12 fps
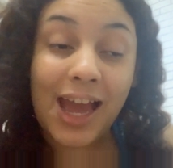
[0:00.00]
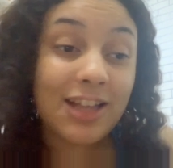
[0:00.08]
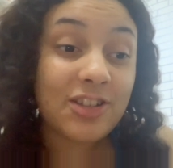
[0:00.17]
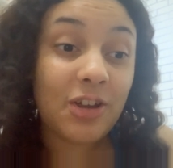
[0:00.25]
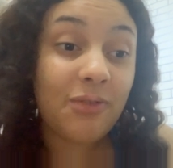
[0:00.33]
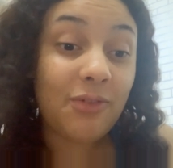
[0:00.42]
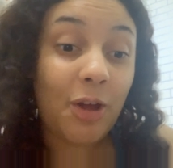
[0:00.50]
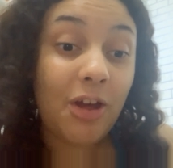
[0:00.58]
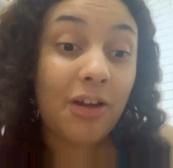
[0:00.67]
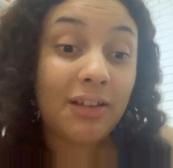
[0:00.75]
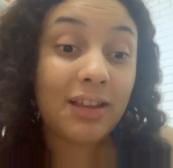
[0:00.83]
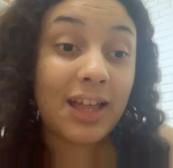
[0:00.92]
and so
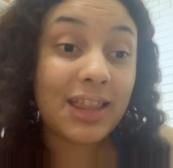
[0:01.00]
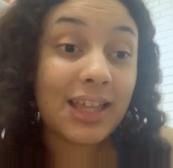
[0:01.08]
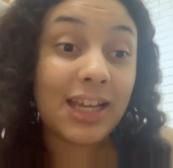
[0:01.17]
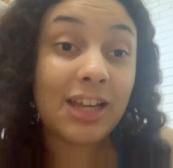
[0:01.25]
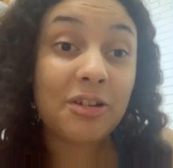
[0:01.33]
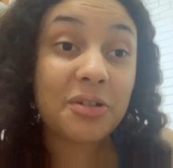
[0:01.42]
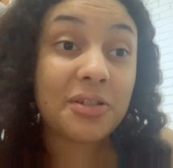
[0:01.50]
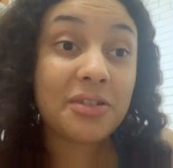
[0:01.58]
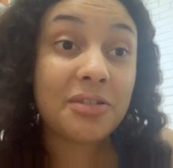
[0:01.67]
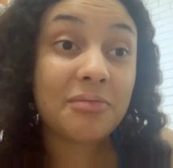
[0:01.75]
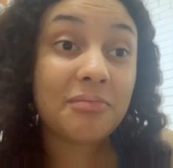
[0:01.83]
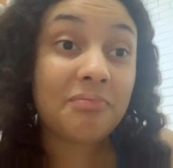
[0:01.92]
far I think it
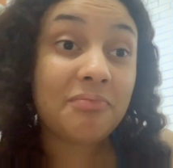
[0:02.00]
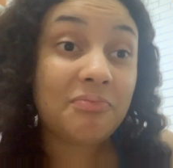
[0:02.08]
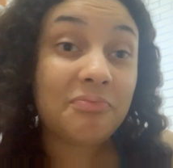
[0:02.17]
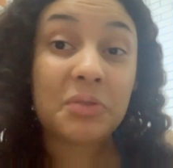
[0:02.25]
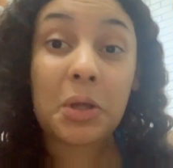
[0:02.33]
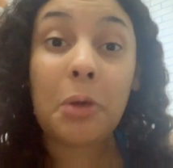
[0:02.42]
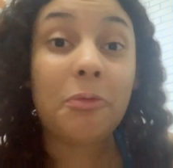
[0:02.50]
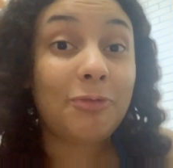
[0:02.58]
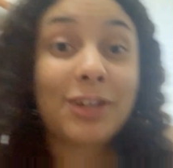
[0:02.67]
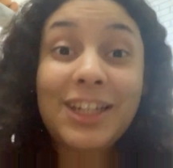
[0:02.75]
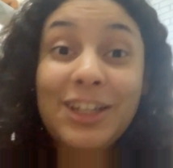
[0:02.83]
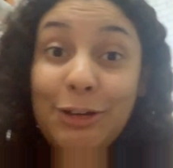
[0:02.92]
looks
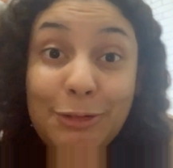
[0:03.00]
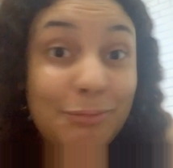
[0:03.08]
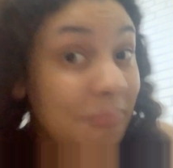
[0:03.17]
really good.